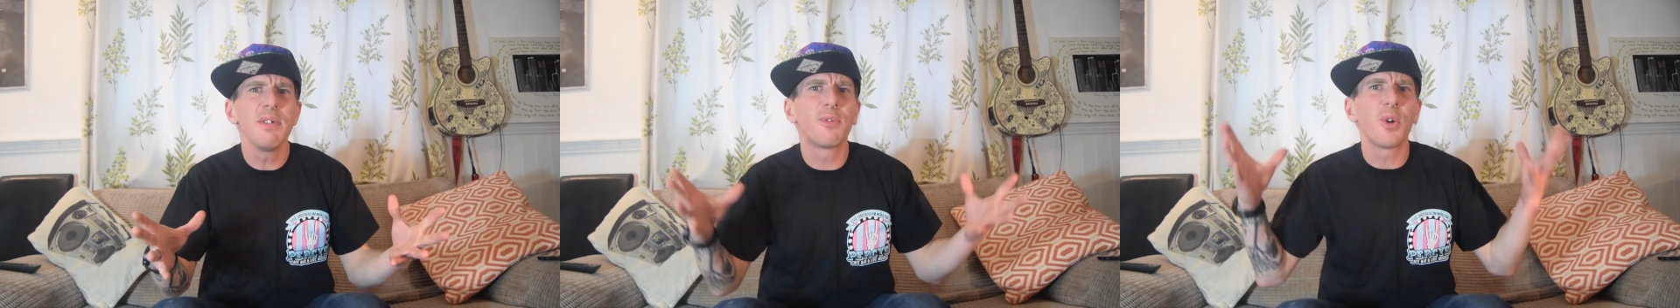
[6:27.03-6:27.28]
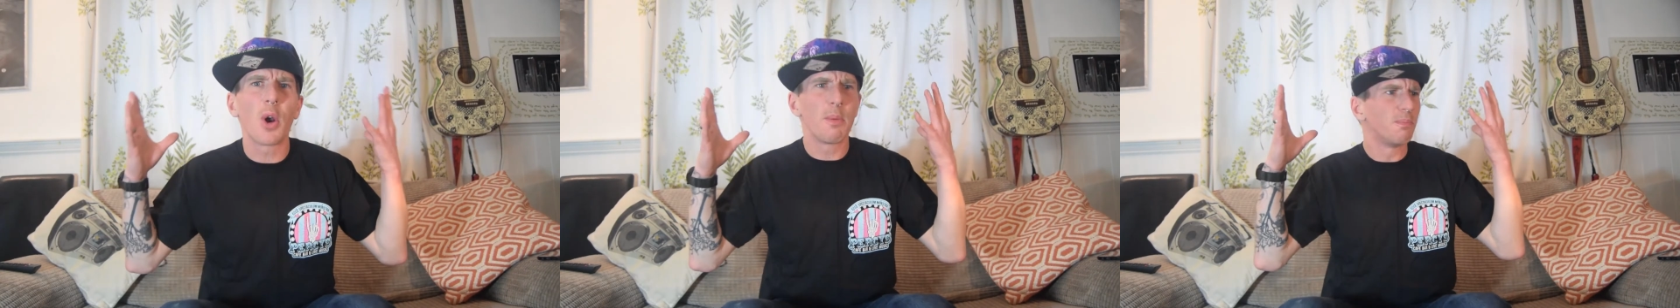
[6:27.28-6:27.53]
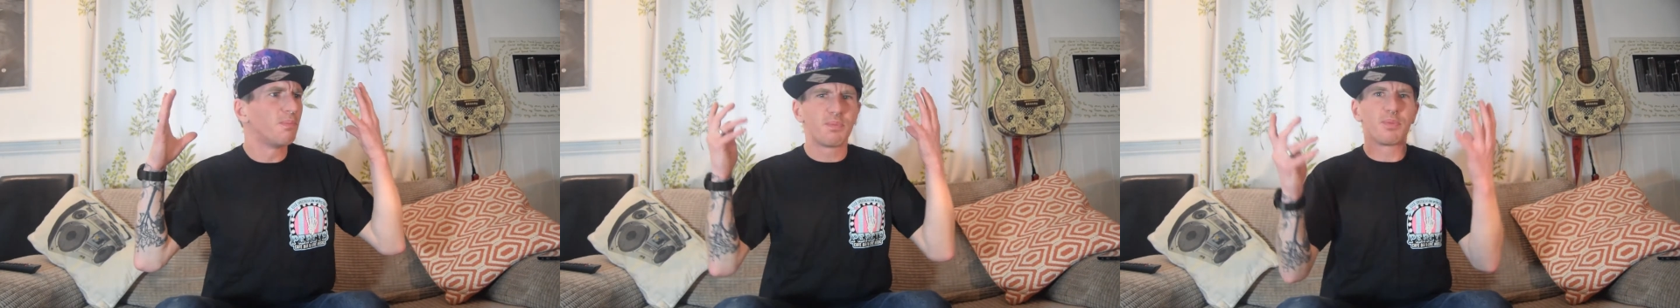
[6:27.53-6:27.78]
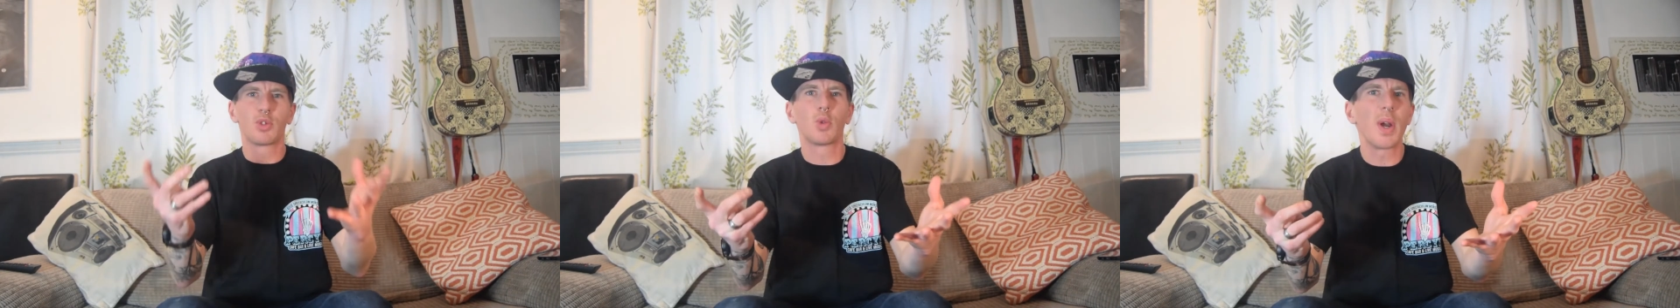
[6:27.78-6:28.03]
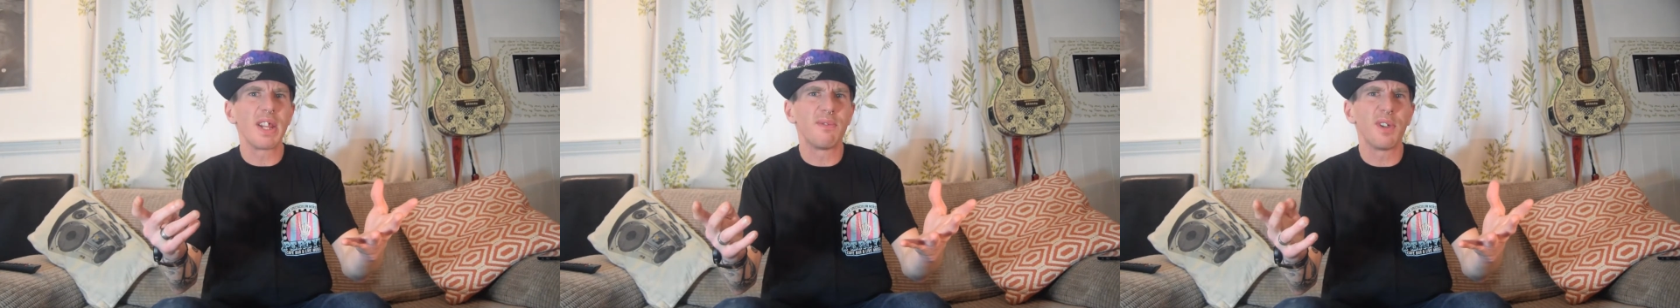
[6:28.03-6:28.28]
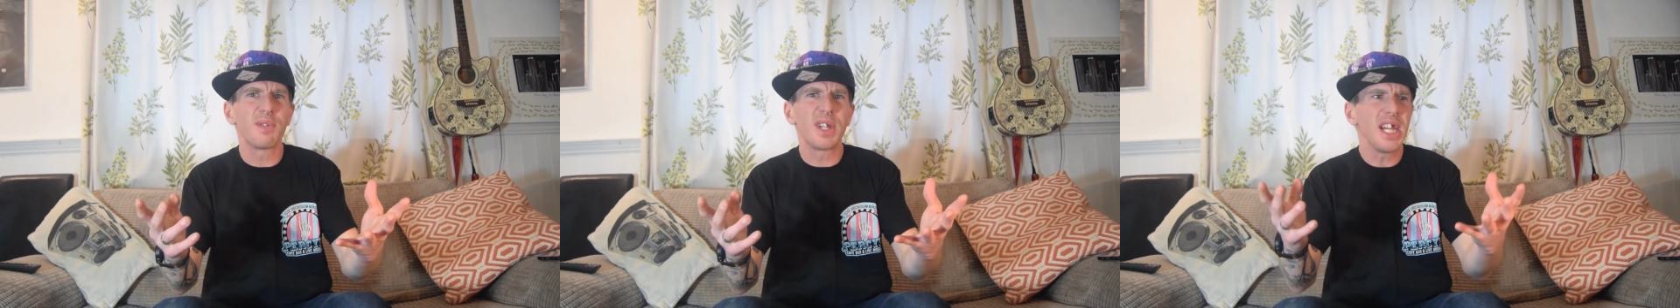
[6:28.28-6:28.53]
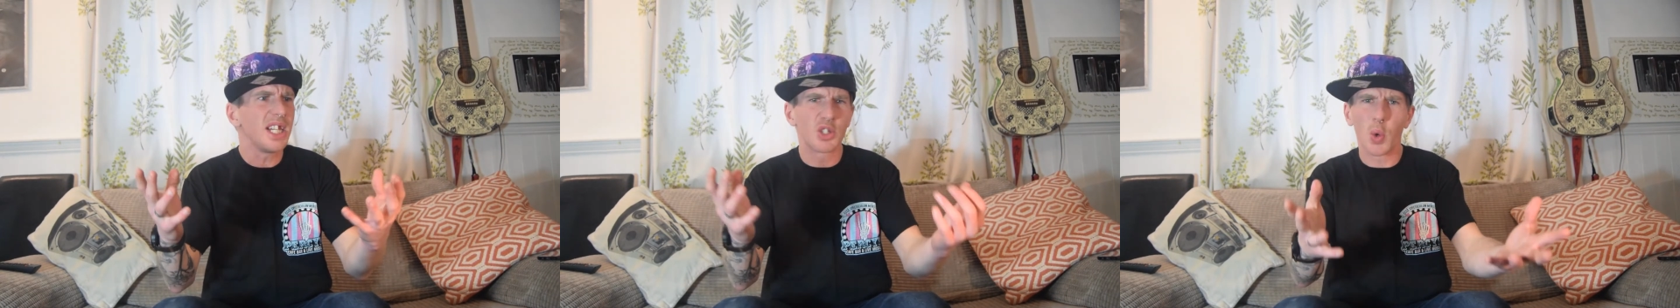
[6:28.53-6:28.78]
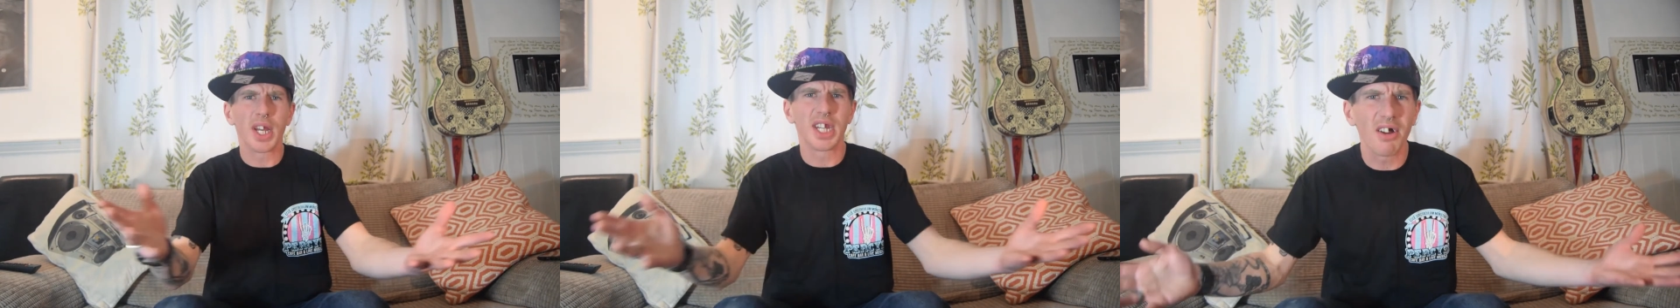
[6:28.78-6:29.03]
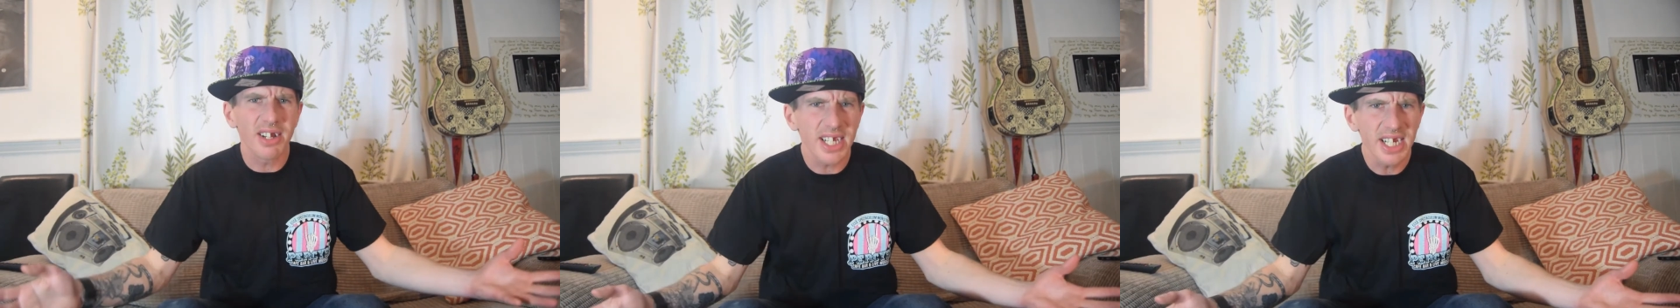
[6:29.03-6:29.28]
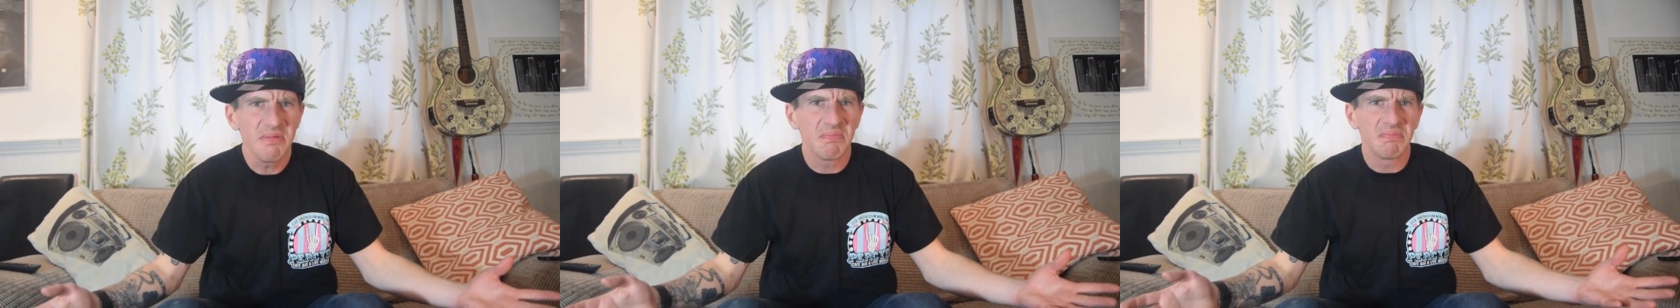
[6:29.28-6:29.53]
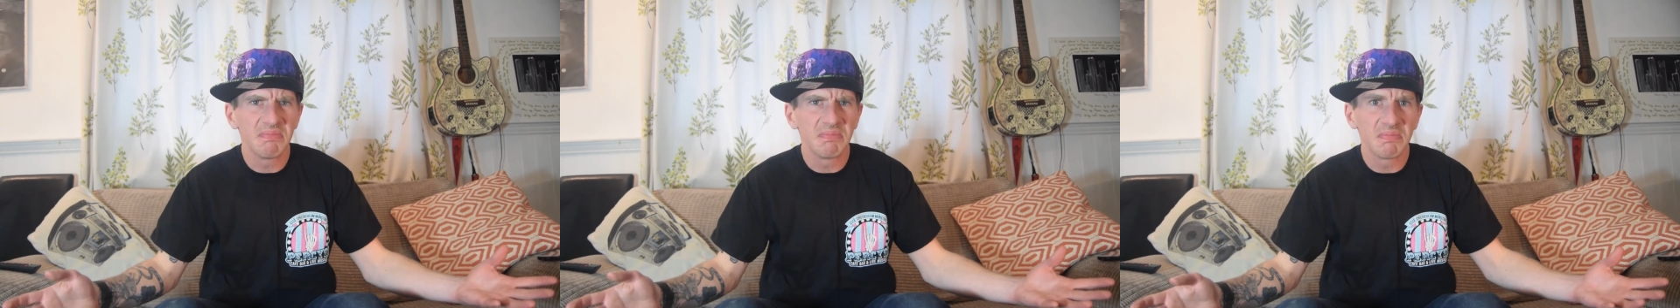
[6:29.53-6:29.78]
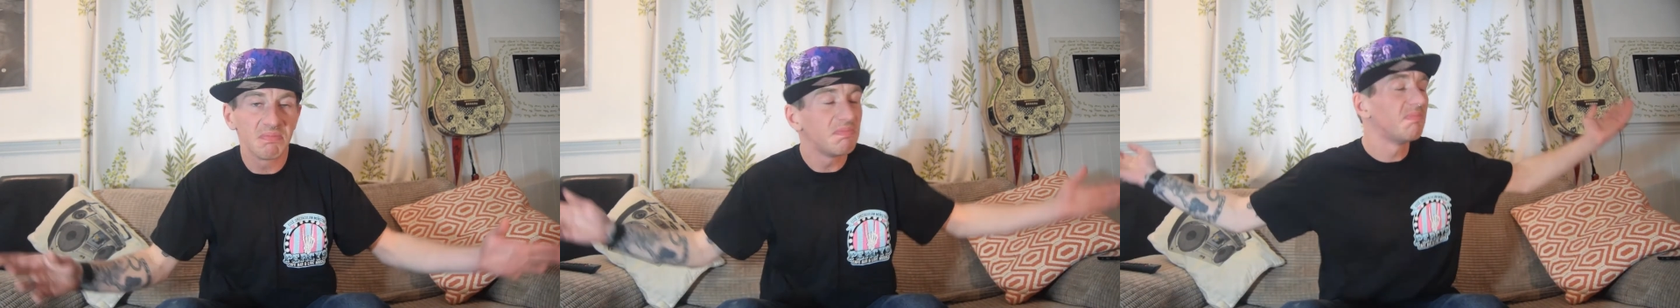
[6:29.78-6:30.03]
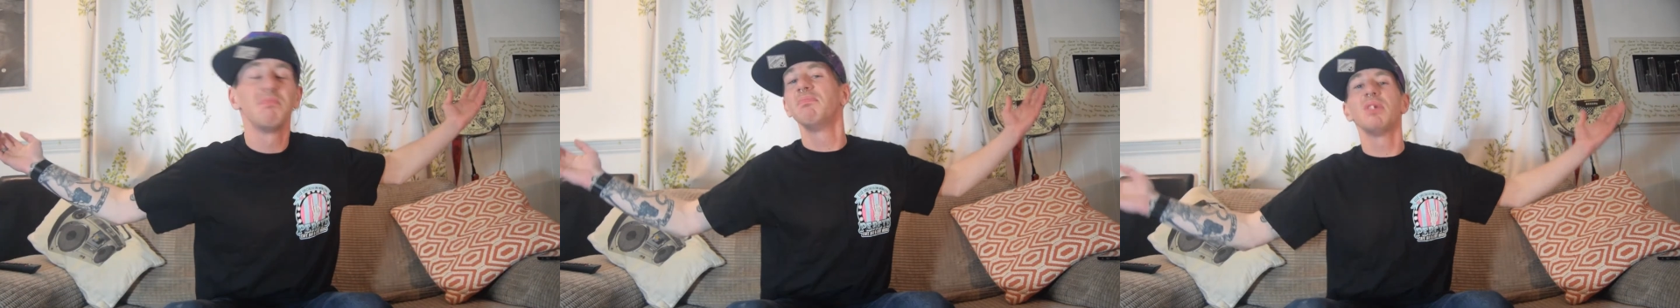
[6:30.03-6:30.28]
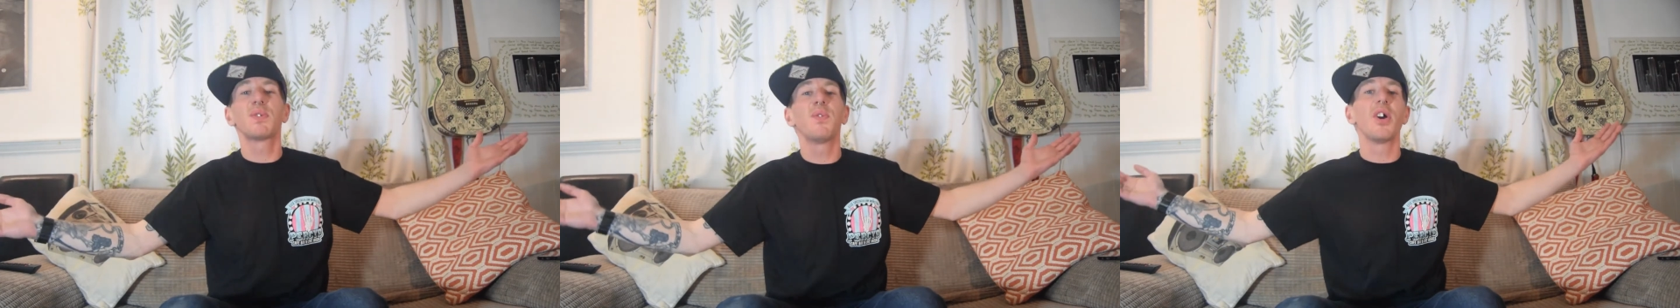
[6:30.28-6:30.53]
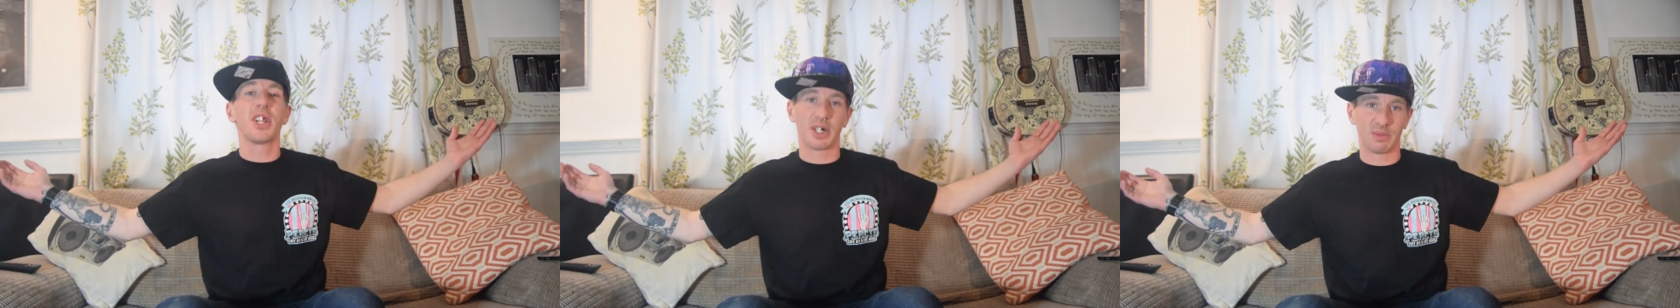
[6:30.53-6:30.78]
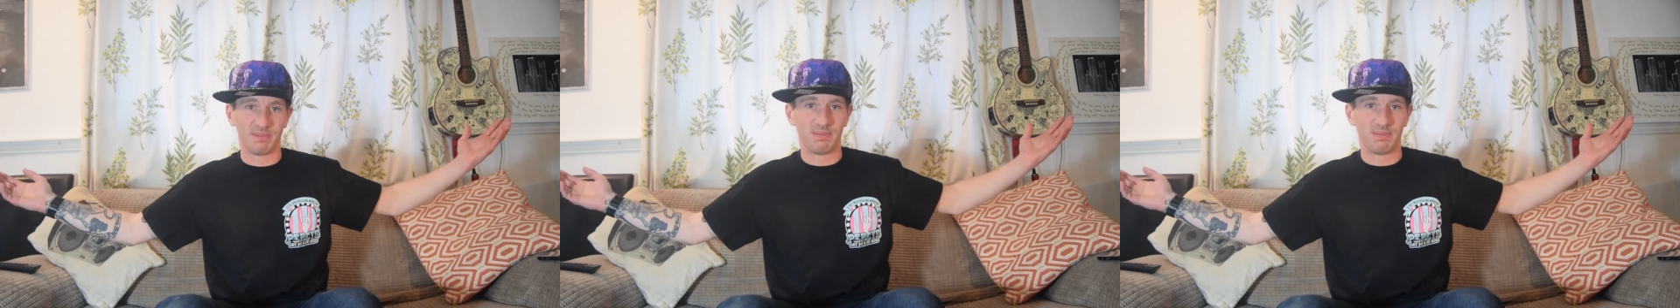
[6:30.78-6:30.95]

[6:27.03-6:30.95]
from 2015 and 2019? Let's find out.